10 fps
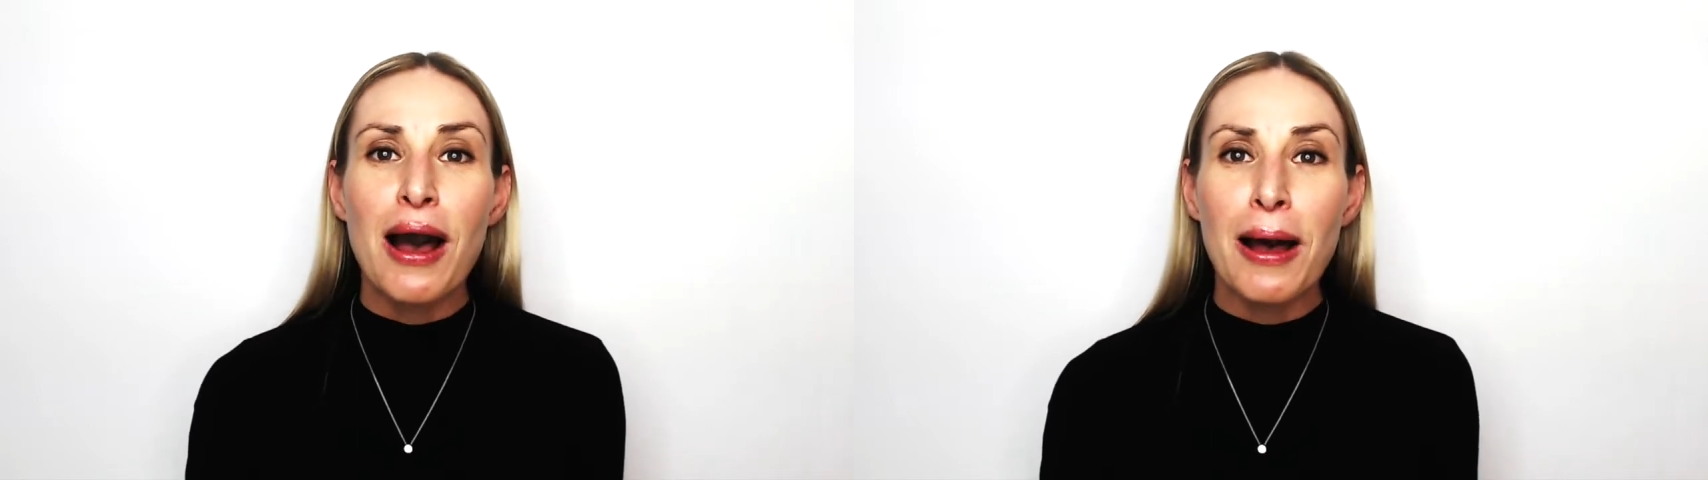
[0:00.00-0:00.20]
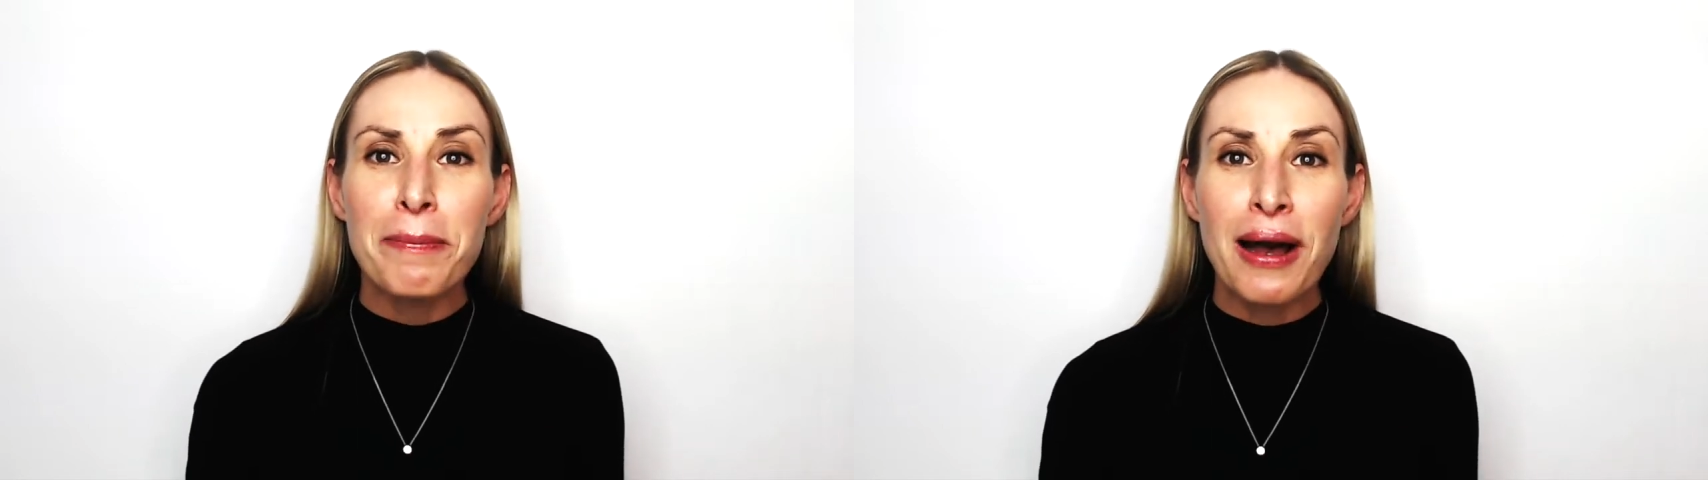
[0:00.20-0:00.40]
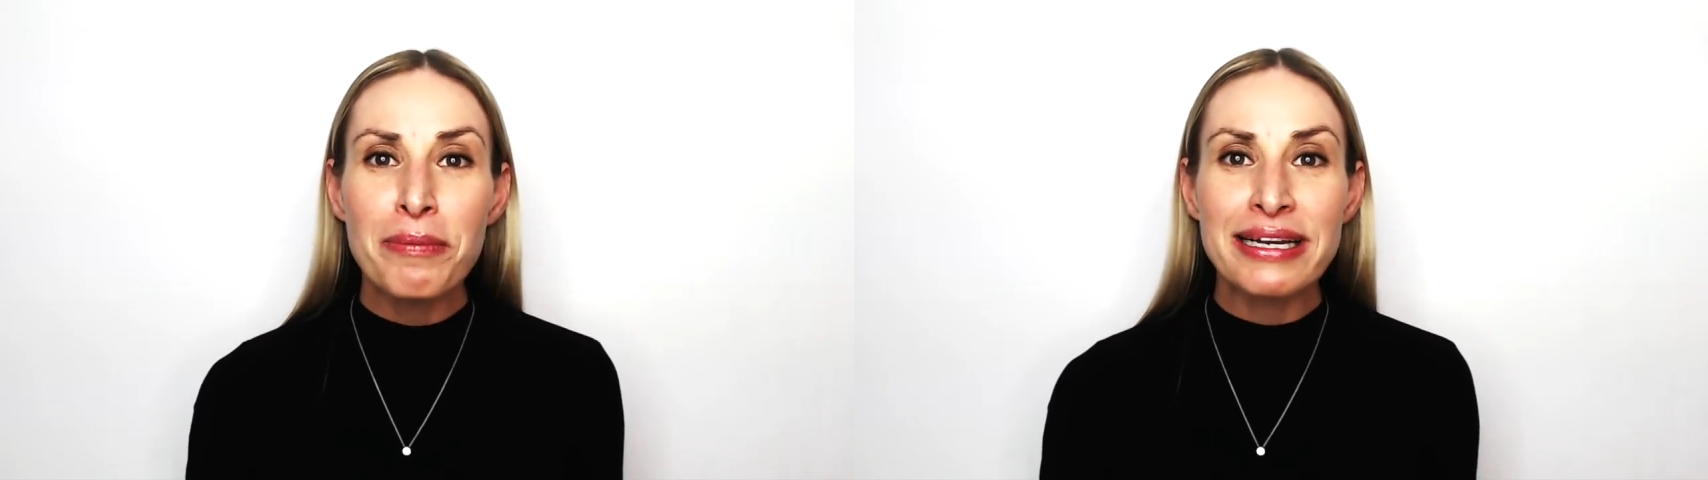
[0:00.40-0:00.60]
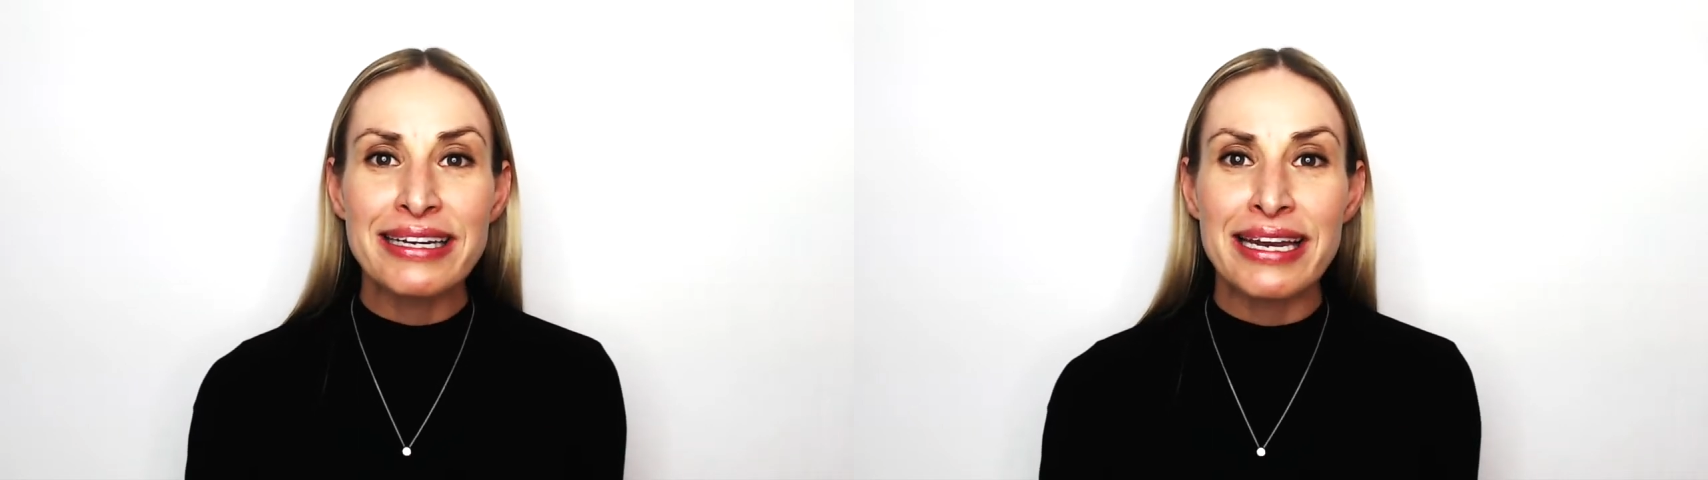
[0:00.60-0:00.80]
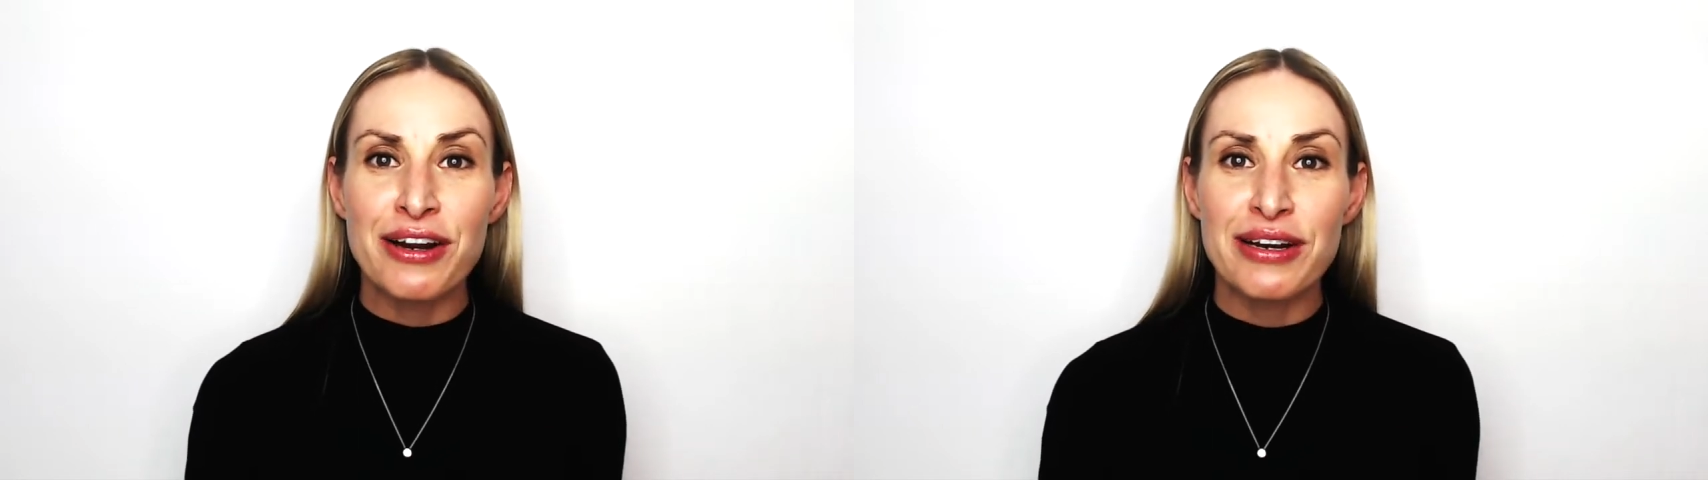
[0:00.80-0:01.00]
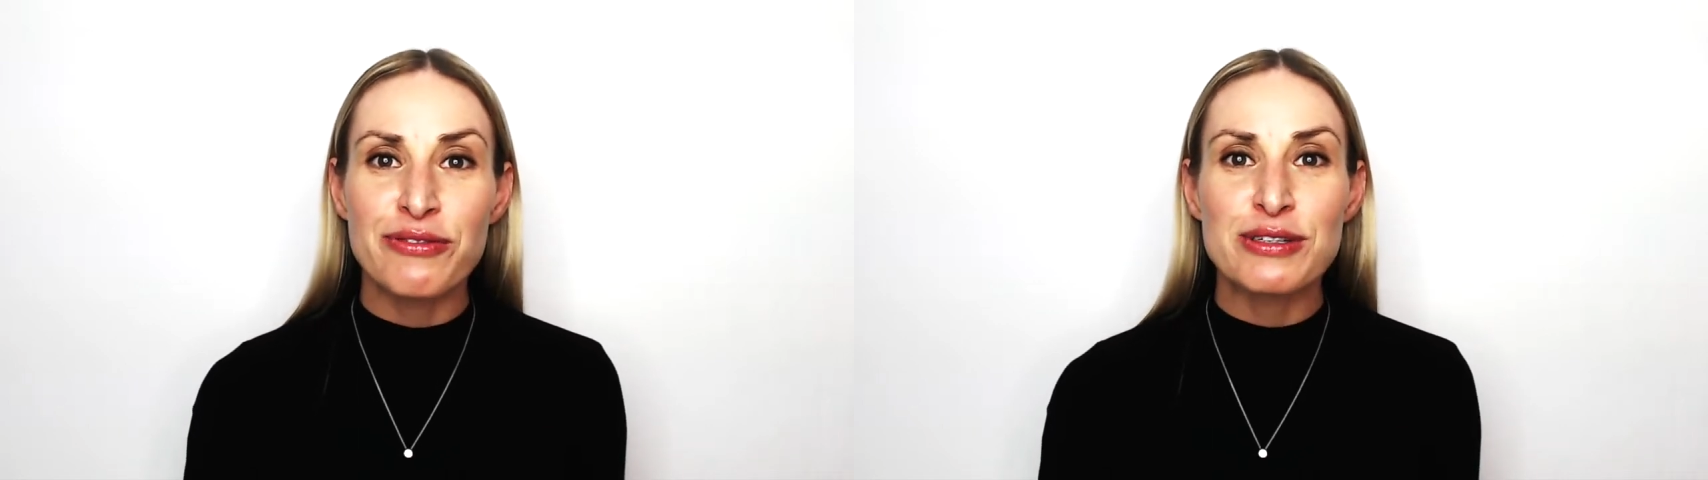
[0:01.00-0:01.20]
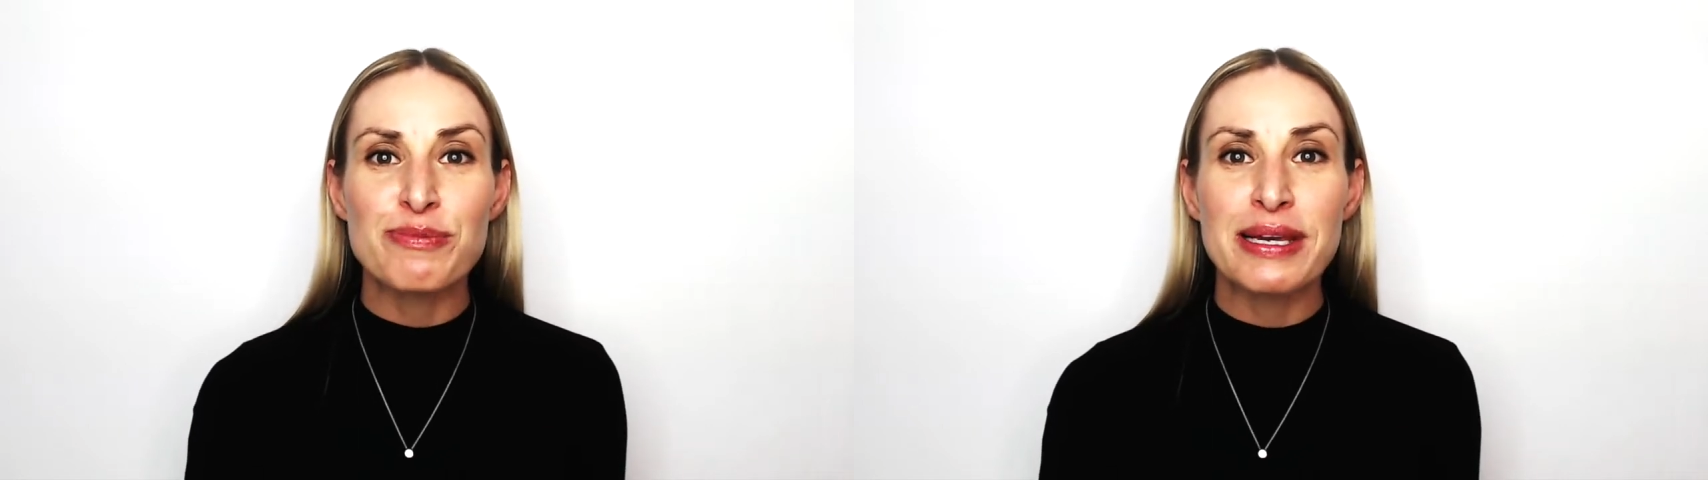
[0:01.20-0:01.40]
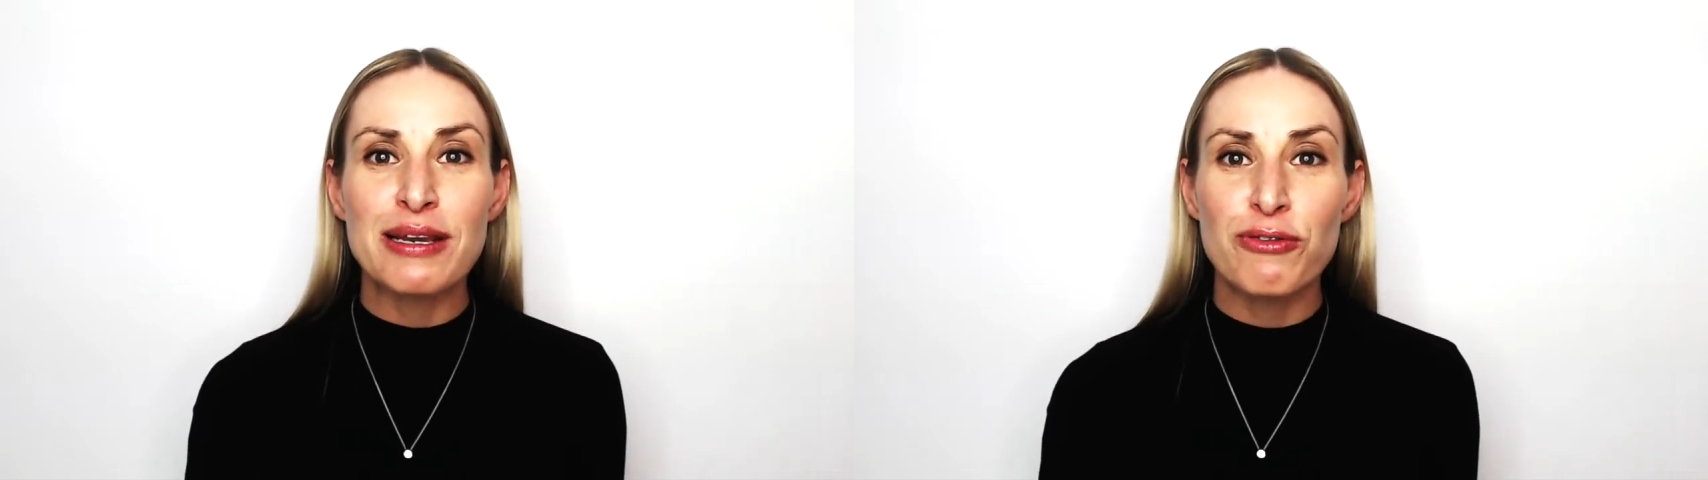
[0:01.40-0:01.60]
a public narrative was being